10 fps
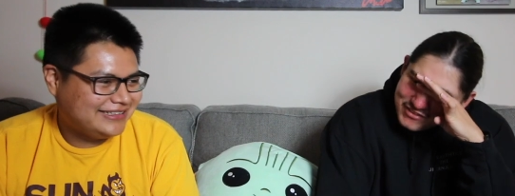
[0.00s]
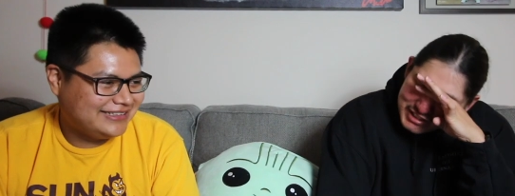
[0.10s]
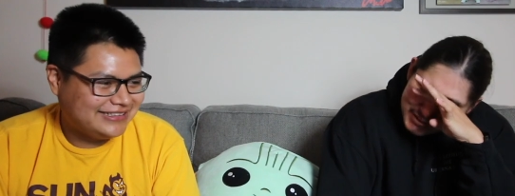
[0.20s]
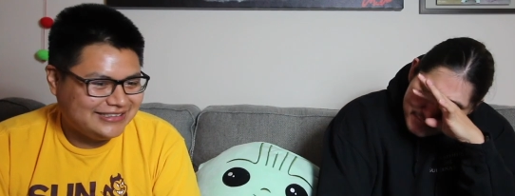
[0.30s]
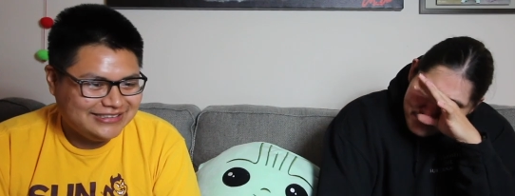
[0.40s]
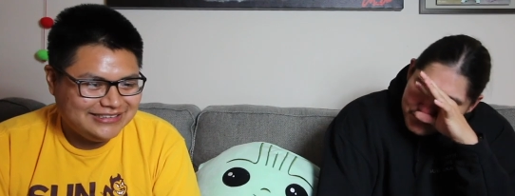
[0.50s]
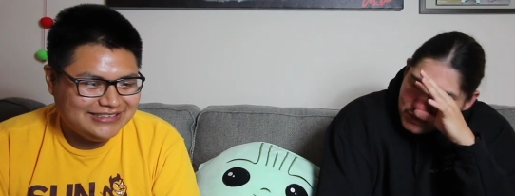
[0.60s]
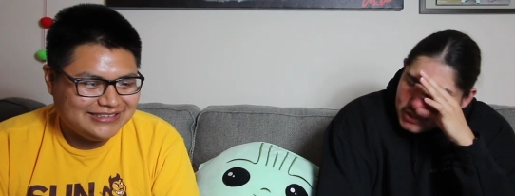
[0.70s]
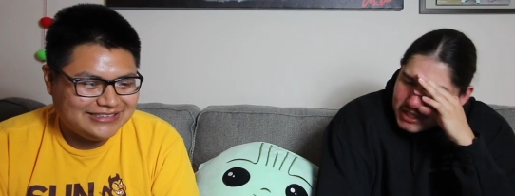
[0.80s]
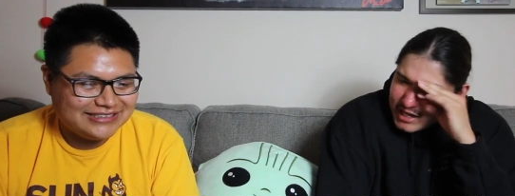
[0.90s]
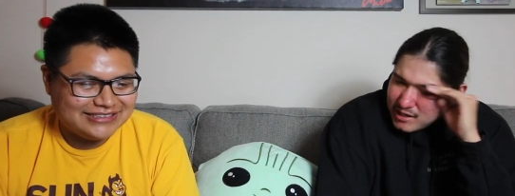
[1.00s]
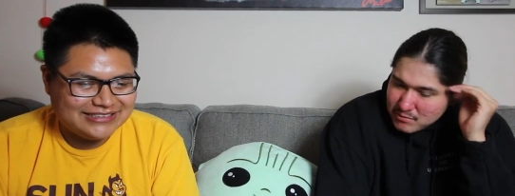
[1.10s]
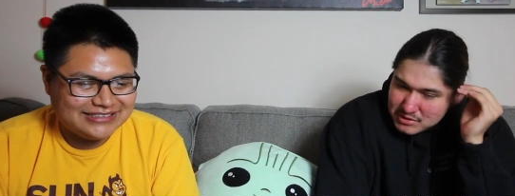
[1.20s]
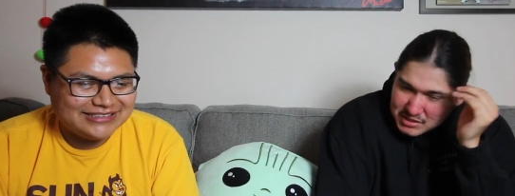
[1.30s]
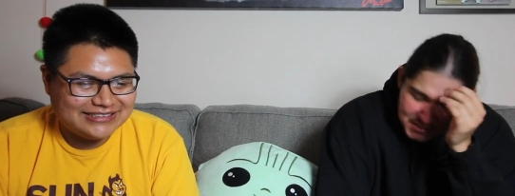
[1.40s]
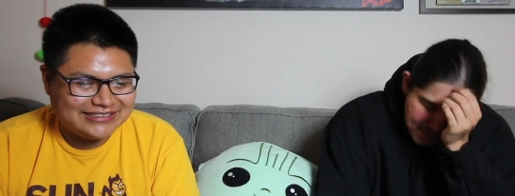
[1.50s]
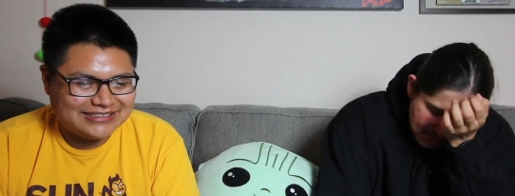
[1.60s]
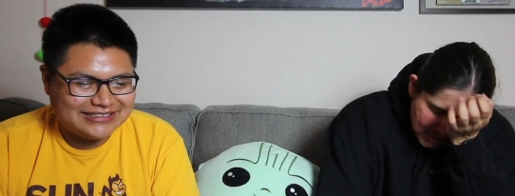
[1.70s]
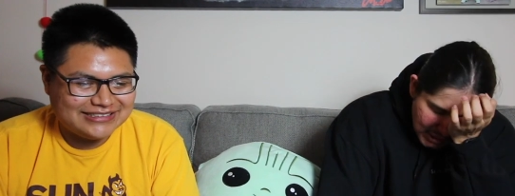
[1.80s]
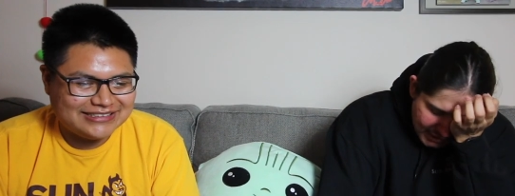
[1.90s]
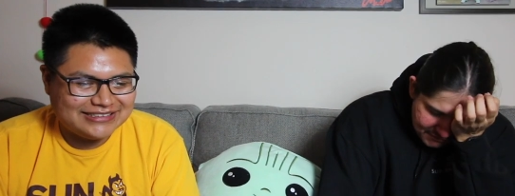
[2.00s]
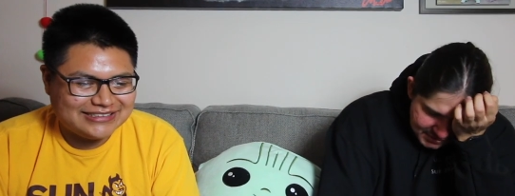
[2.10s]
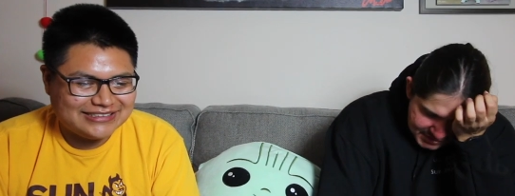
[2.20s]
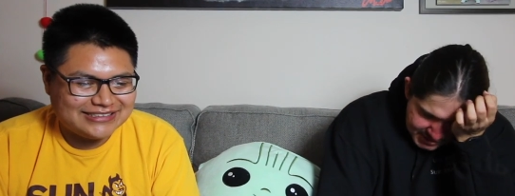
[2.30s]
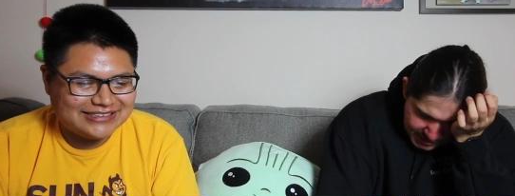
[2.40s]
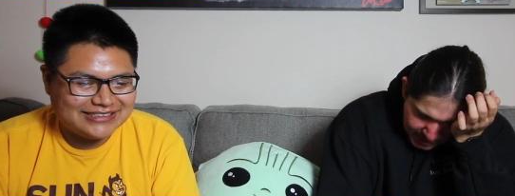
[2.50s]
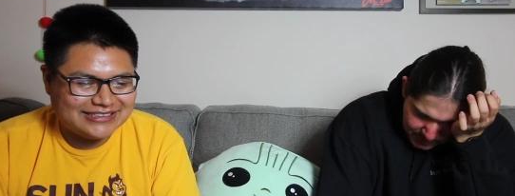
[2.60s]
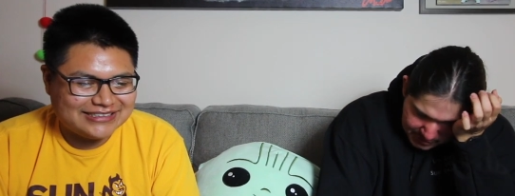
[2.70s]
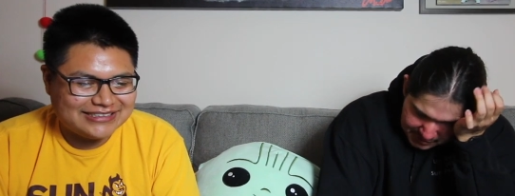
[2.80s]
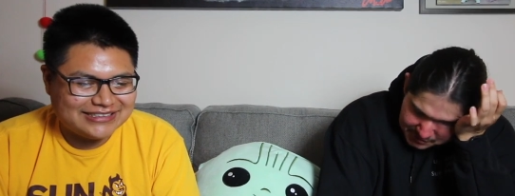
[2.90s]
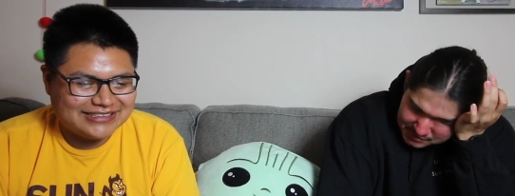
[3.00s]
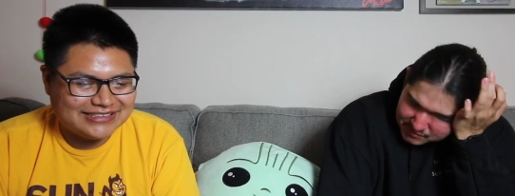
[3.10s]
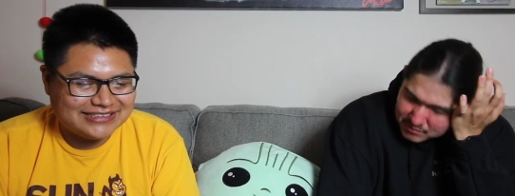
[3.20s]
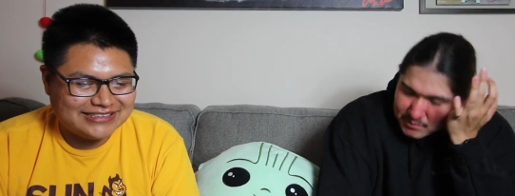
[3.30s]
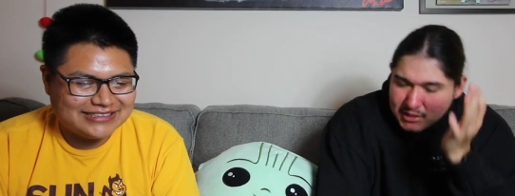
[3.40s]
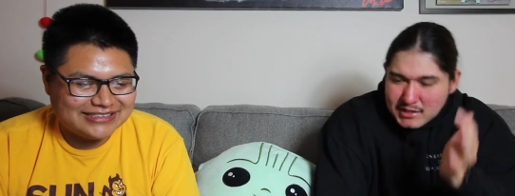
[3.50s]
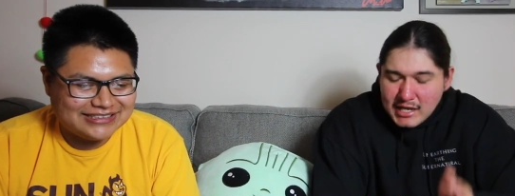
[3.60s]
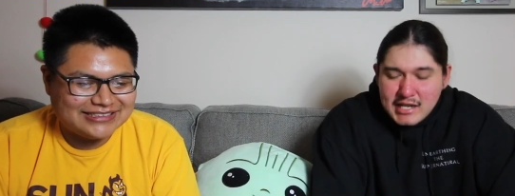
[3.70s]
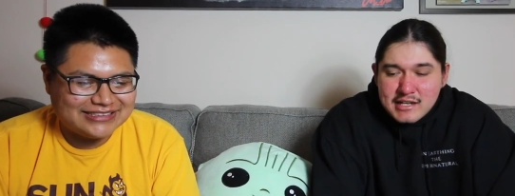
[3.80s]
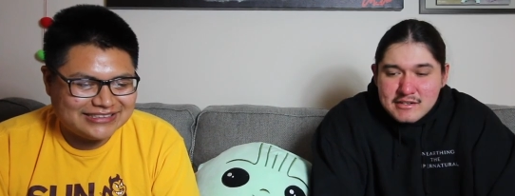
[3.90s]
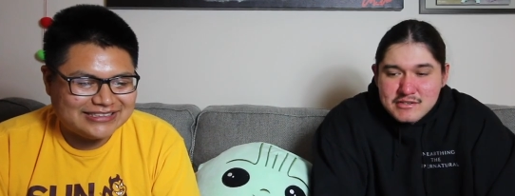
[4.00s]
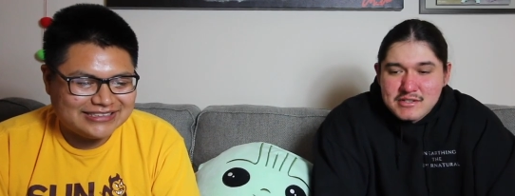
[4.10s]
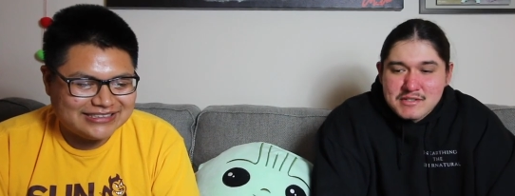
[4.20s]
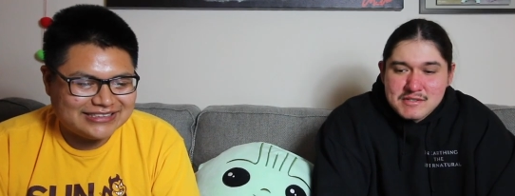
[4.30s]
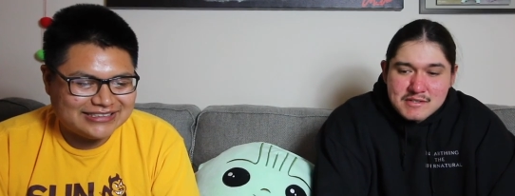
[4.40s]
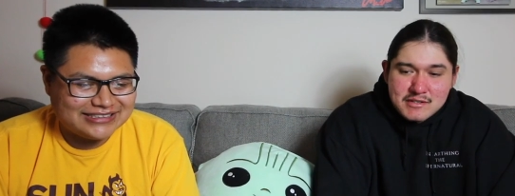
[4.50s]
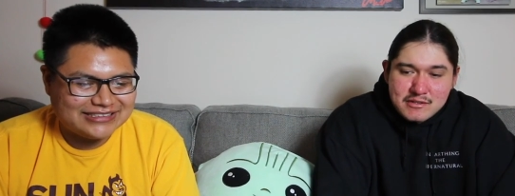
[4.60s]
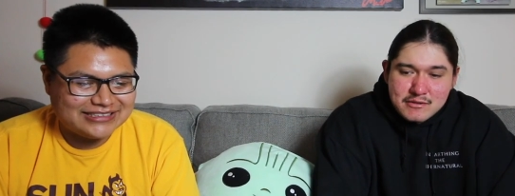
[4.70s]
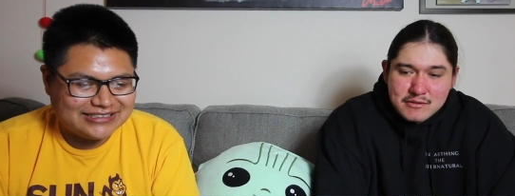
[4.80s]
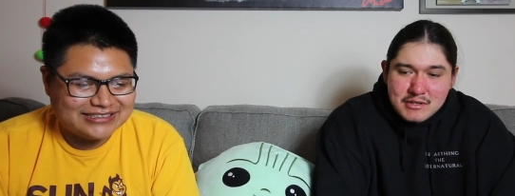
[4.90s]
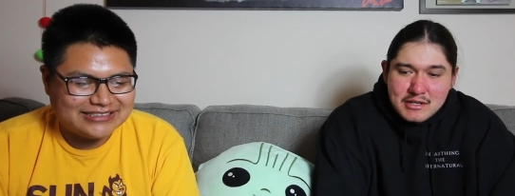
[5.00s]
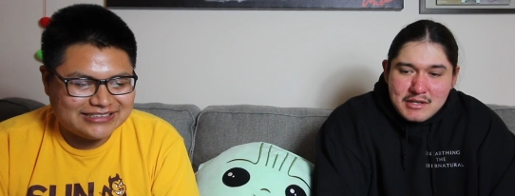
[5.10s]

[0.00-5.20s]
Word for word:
Speaker 1: But yeah, we're just gonna have to see how it goes from all that, and it's just you know